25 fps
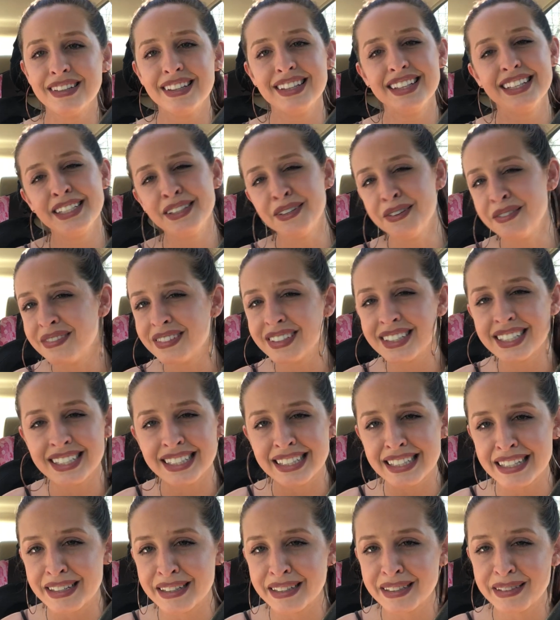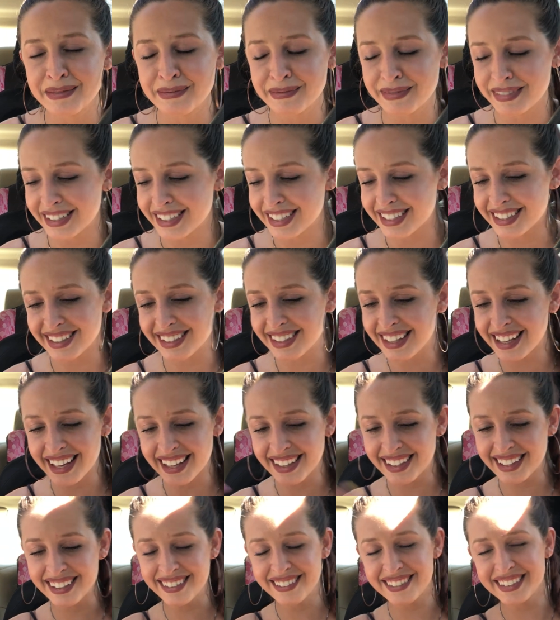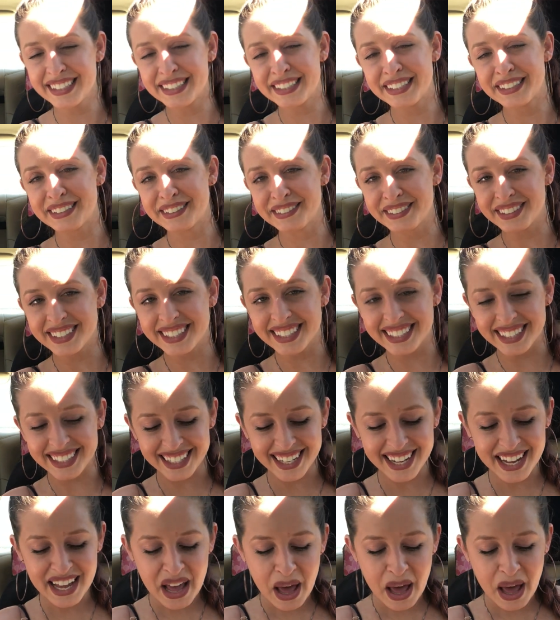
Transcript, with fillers: blah. Like don't fucking tell them. Like that they don't need to know shit.